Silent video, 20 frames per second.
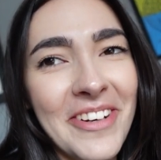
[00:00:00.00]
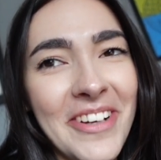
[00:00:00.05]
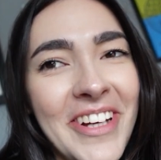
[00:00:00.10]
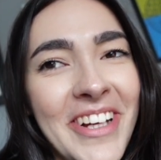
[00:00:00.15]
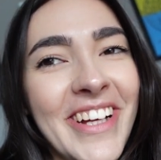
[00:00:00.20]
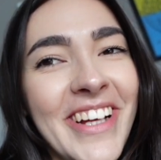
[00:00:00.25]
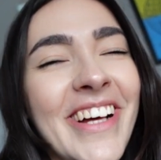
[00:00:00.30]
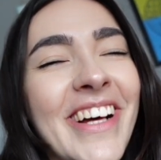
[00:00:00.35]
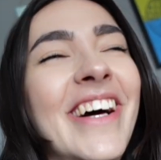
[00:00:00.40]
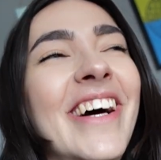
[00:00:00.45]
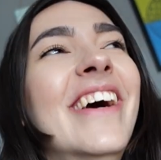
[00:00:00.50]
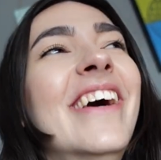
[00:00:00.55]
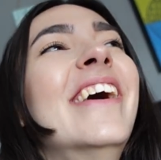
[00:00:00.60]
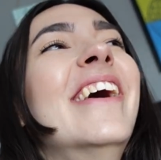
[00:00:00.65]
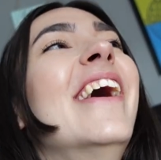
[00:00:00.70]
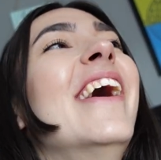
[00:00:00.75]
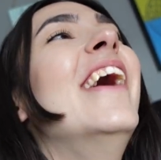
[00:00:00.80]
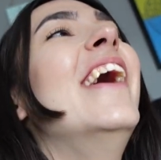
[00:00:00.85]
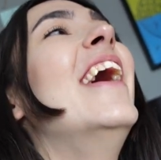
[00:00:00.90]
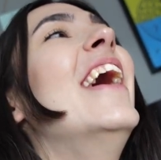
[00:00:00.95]
I have
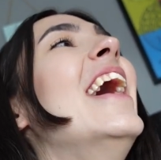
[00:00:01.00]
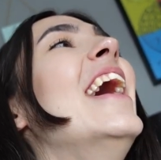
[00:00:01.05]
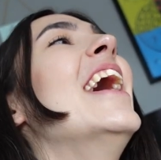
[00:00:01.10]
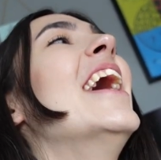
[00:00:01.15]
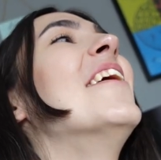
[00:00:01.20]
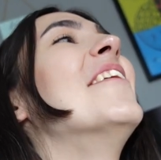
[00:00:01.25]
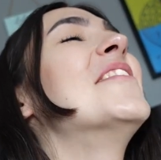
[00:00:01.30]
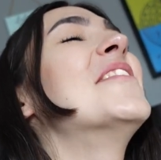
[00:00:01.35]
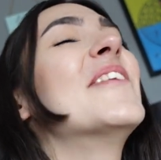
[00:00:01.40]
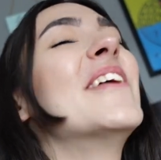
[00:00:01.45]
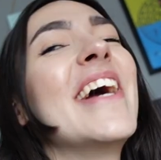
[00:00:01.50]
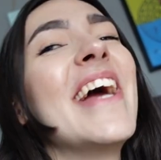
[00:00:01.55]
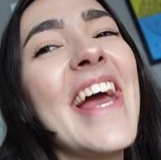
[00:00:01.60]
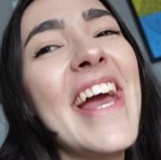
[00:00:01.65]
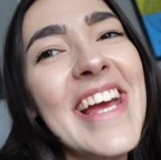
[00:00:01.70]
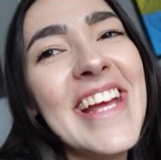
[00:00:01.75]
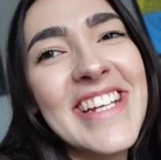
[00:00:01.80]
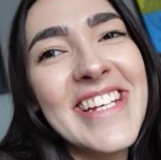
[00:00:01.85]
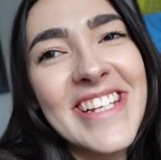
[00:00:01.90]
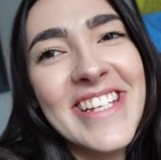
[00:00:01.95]
to
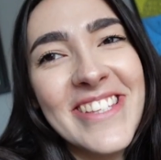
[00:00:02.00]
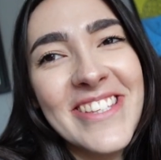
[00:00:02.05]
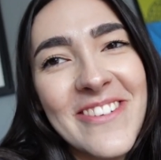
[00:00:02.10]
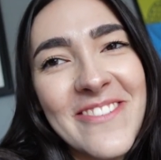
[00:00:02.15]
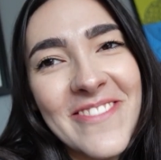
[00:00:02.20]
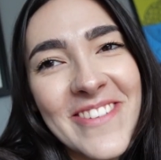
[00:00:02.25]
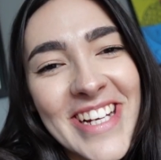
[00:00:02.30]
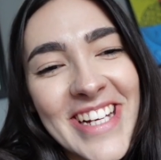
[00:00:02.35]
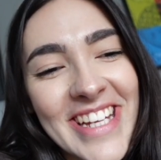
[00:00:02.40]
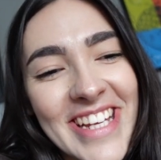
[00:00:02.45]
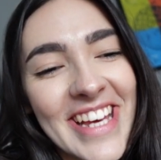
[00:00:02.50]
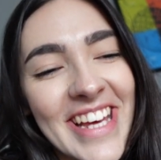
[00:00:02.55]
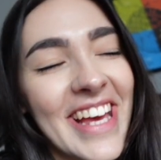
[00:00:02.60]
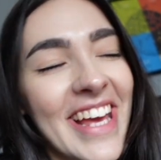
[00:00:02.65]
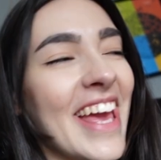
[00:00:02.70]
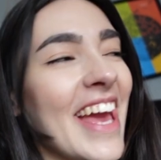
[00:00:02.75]
wait ages to read it